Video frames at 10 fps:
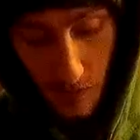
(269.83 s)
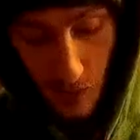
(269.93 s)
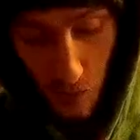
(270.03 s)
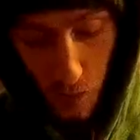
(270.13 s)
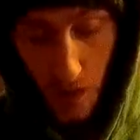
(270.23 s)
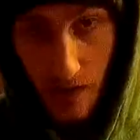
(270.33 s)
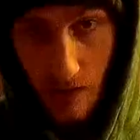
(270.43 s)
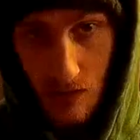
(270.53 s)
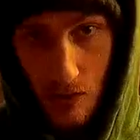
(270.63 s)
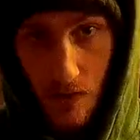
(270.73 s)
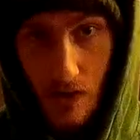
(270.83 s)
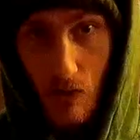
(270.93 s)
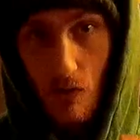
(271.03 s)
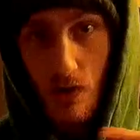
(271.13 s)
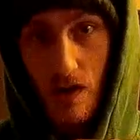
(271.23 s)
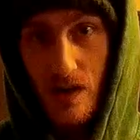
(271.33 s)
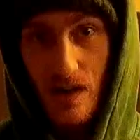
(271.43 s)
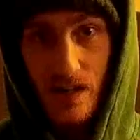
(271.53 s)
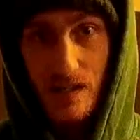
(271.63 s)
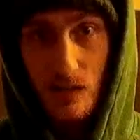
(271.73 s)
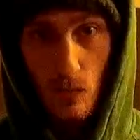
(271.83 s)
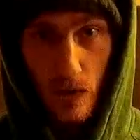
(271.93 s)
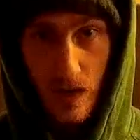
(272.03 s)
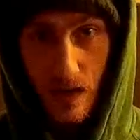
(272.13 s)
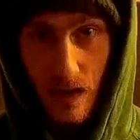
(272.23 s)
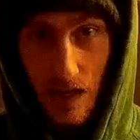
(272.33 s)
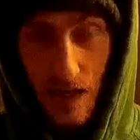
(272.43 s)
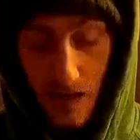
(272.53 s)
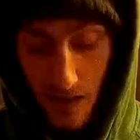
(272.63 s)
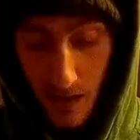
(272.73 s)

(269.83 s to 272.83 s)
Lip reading: you want to do it on a nice windy day.